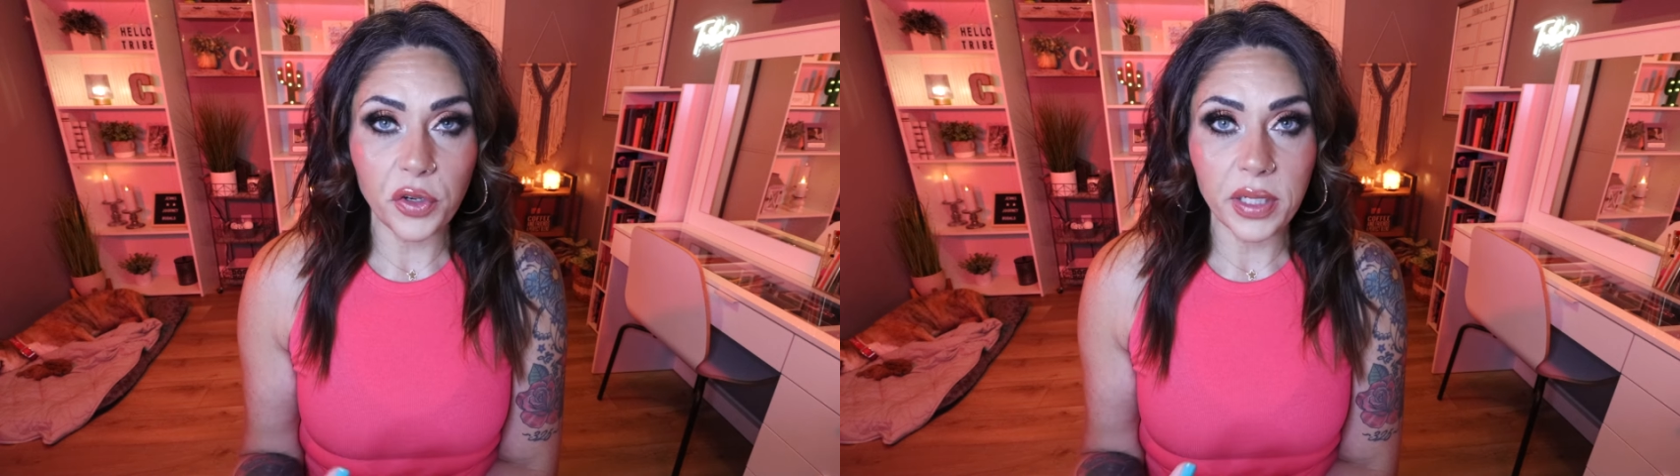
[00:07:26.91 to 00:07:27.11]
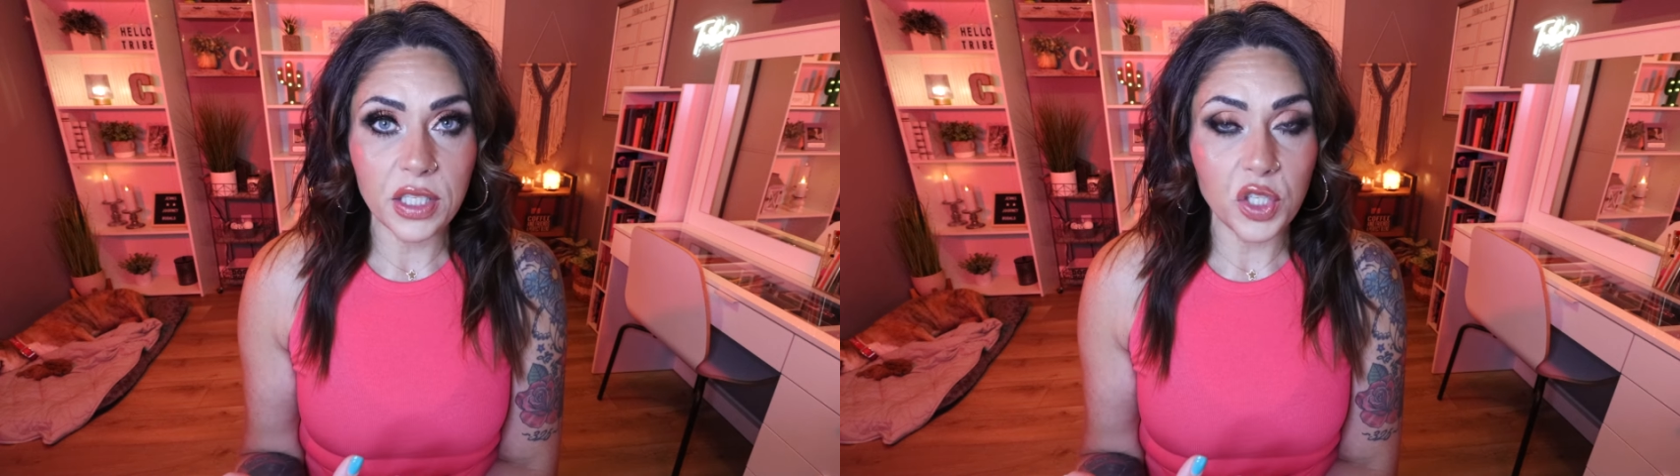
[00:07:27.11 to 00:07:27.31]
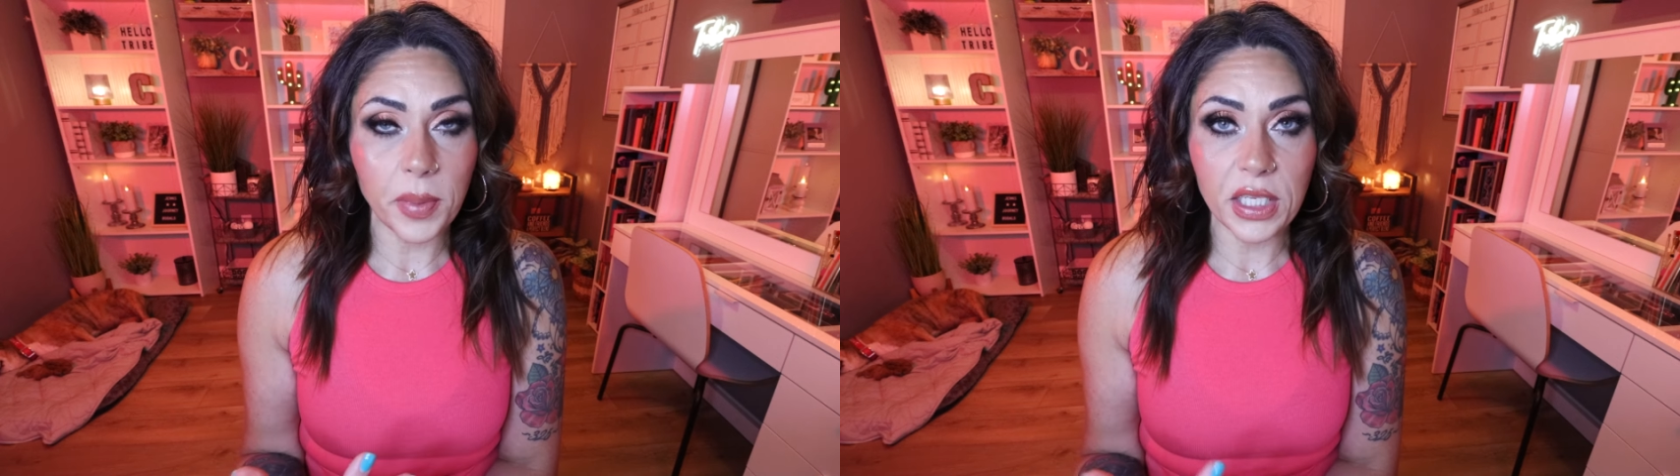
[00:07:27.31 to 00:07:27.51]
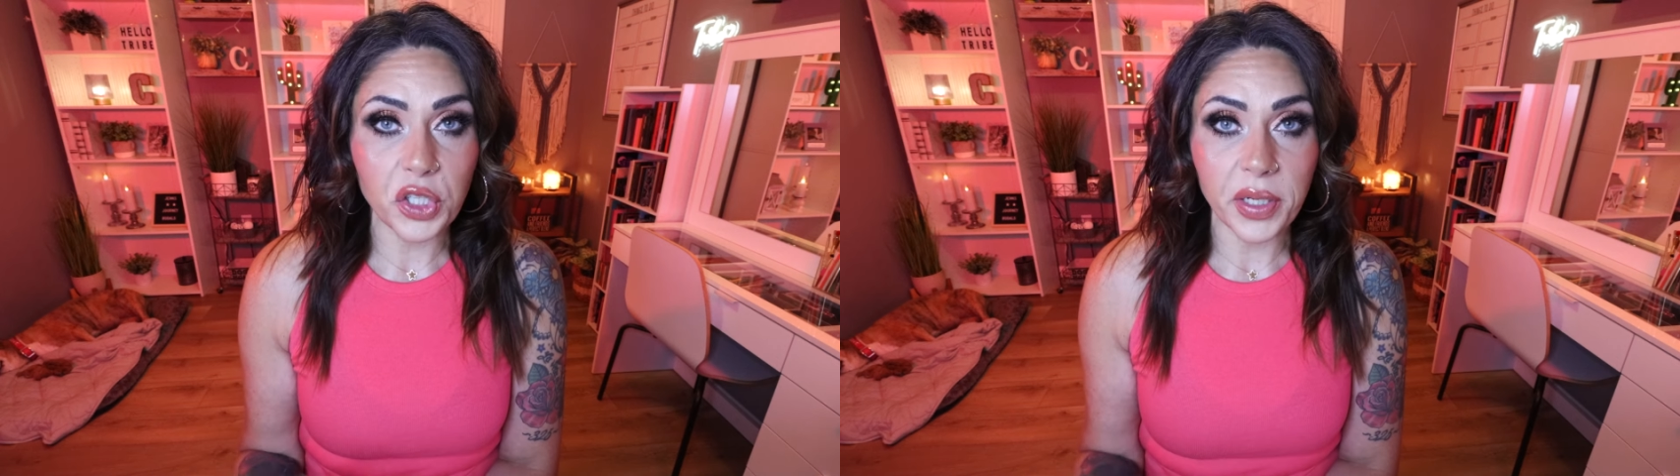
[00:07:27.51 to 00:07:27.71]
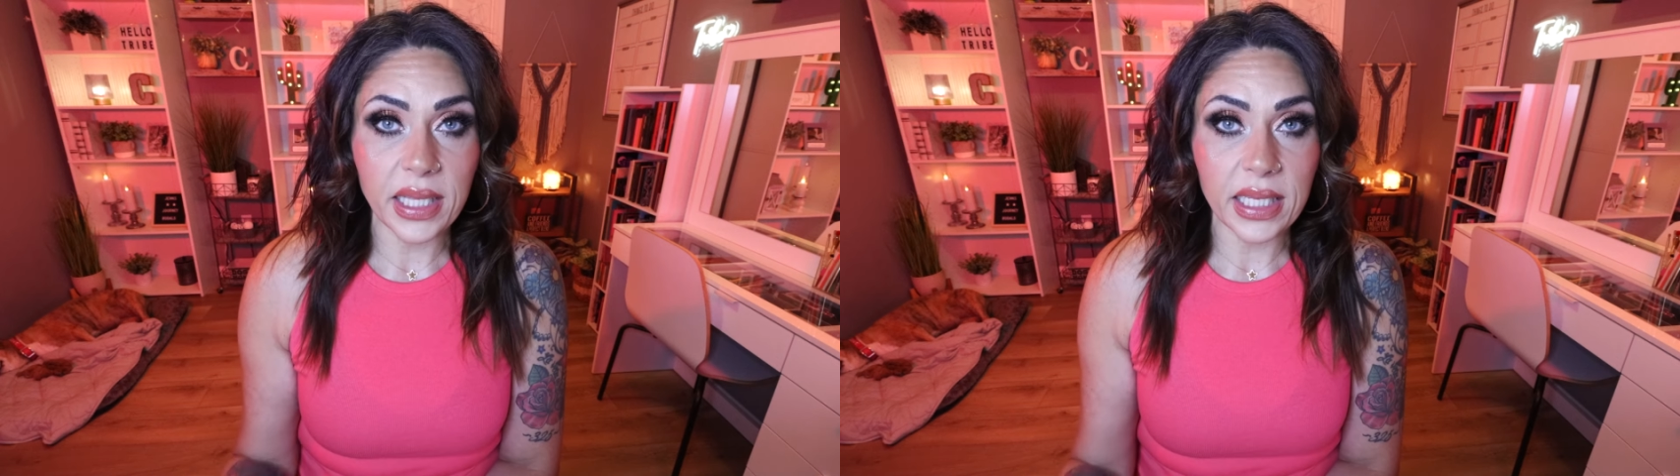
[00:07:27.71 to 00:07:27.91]
you're consuming
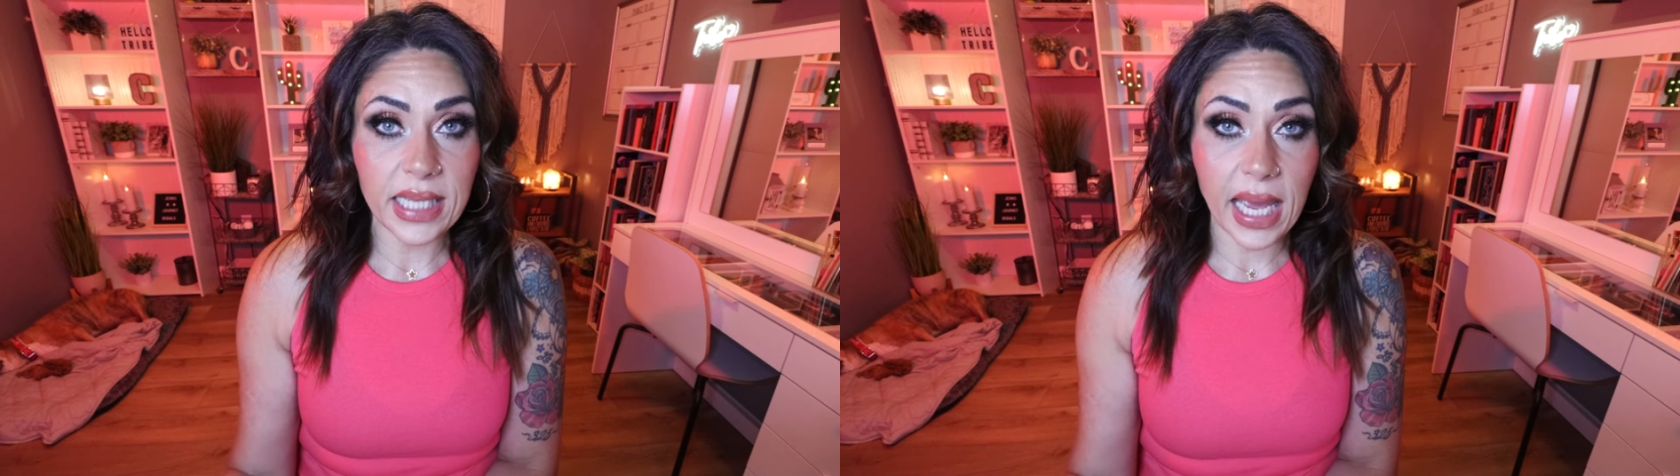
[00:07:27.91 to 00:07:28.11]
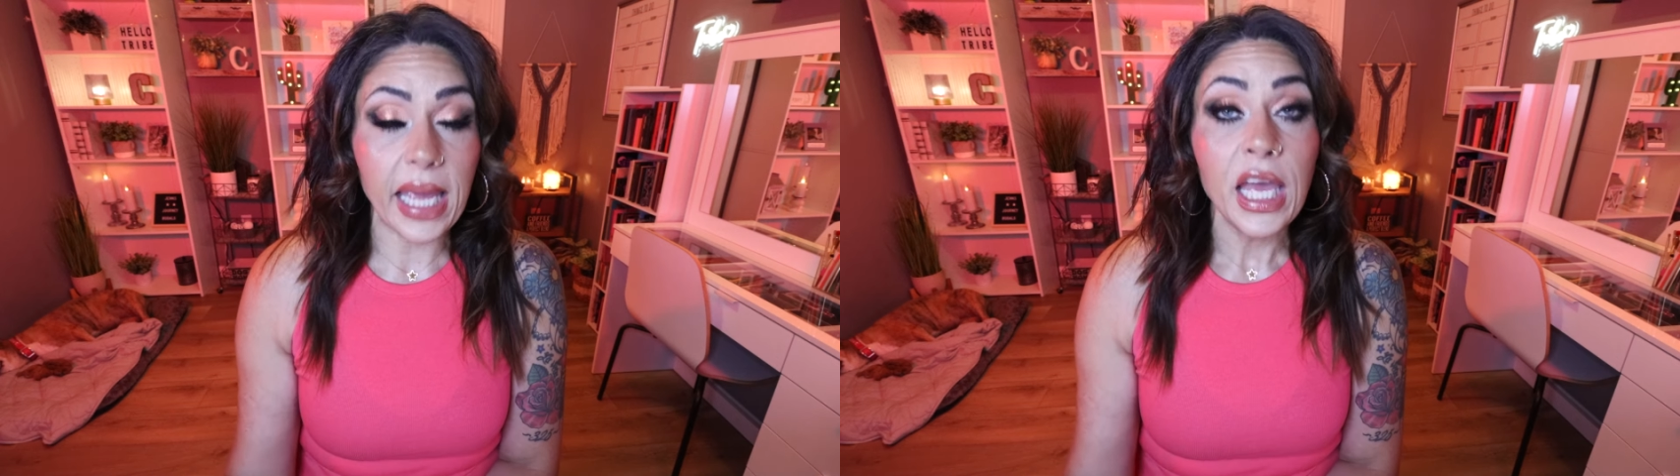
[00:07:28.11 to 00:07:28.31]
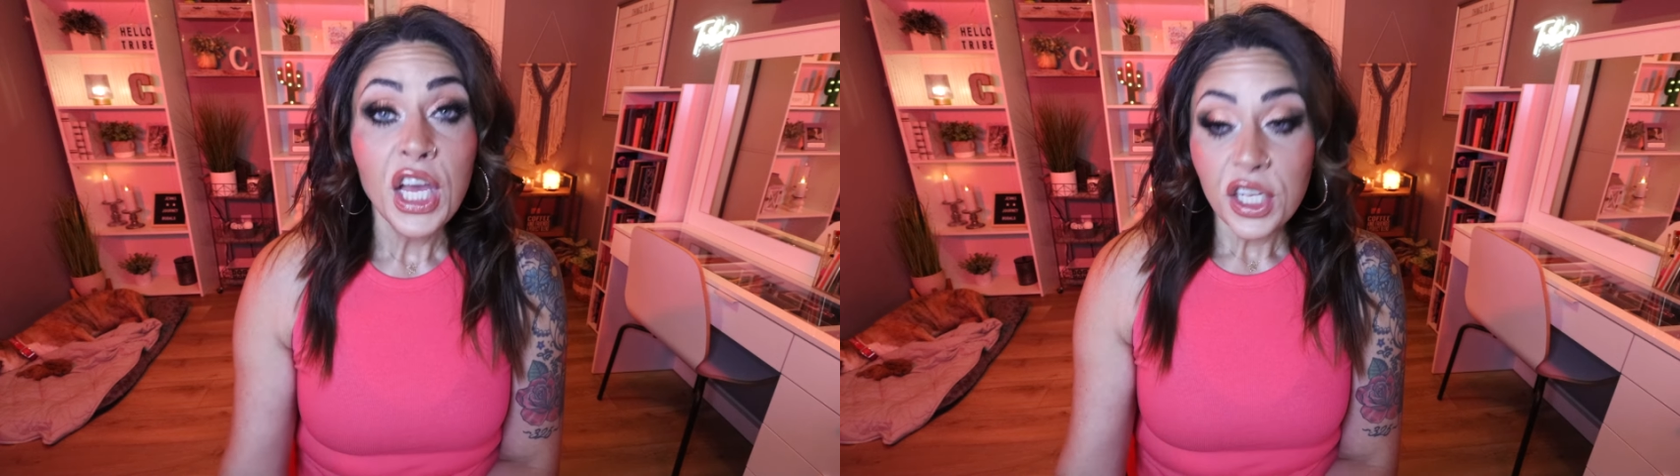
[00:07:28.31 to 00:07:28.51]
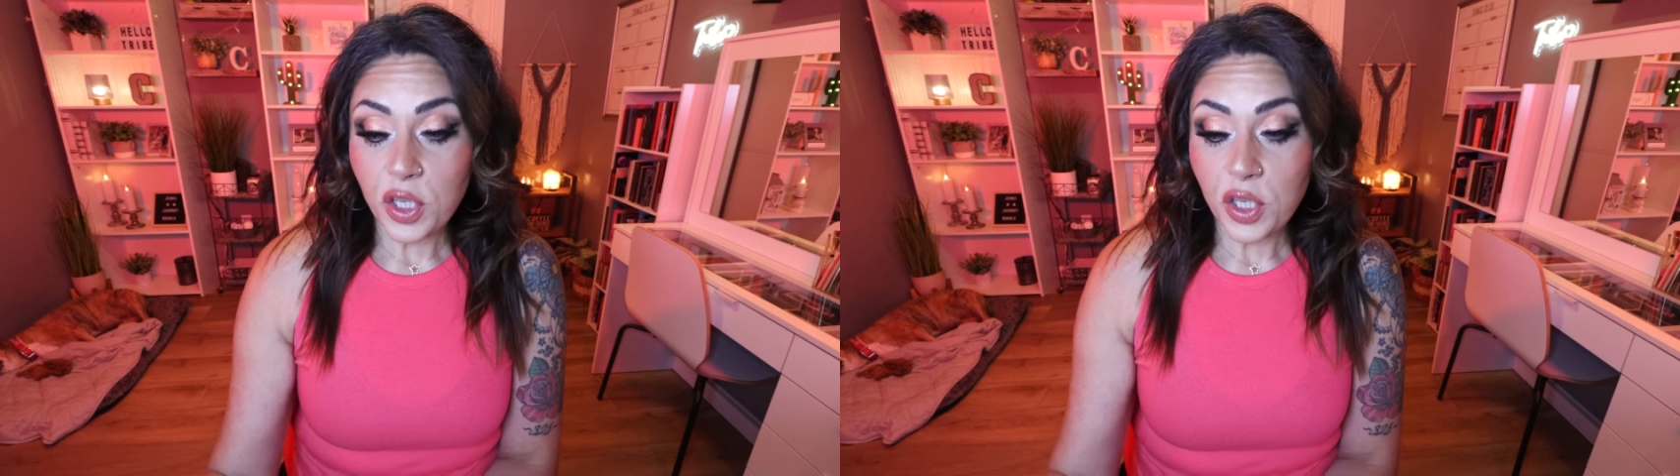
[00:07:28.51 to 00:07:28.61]
during the day.